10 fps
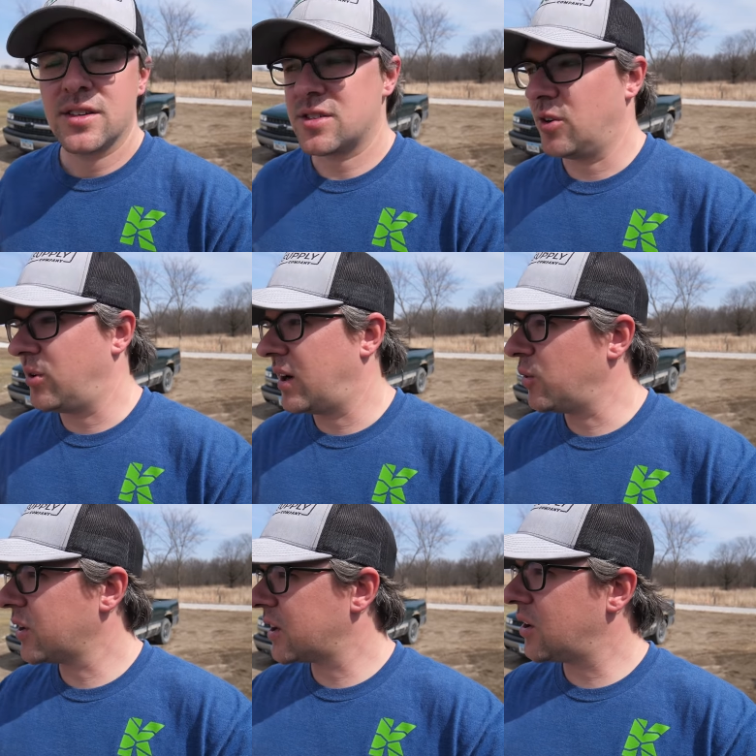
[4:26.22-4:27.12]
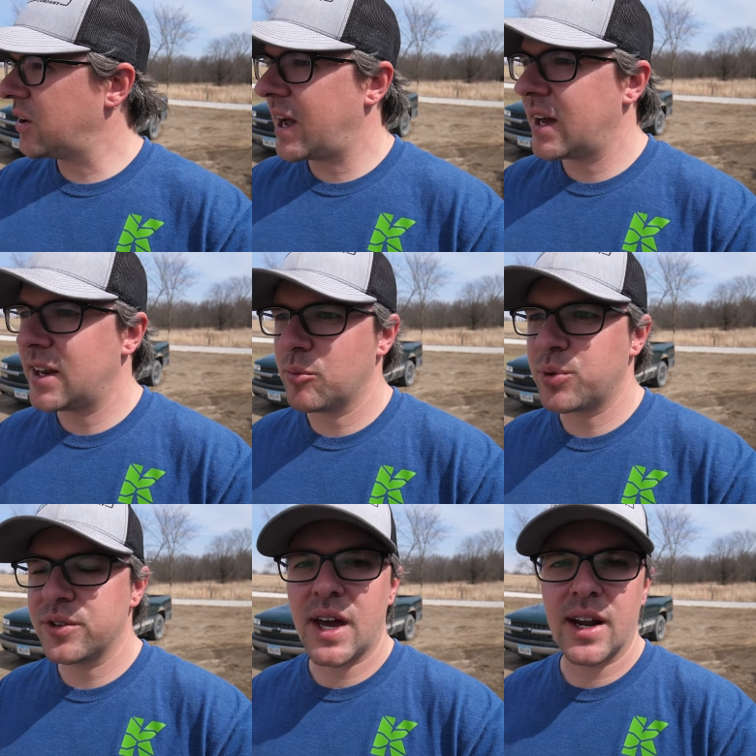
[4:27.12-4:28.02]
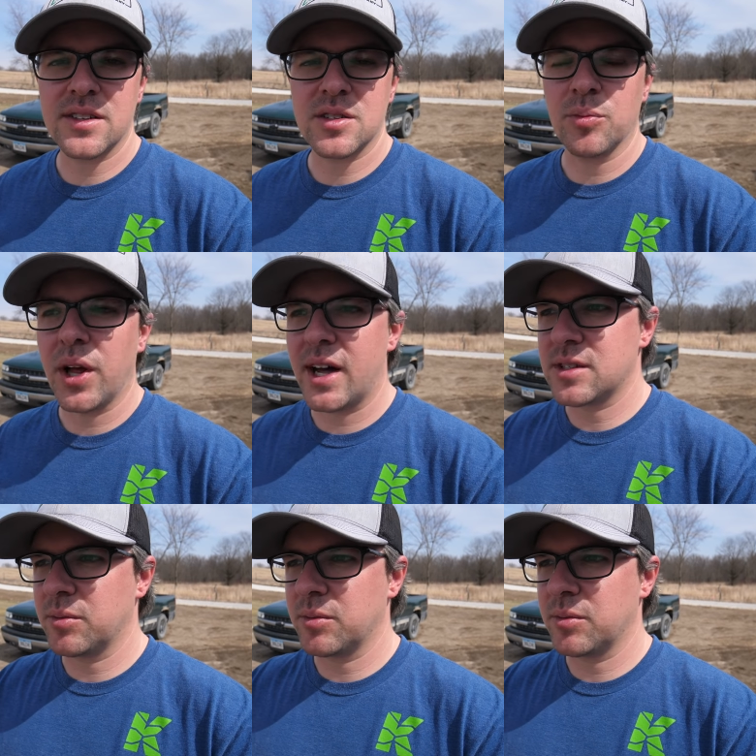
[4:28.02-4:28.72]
So we're gonna go ahead and put that on some plots.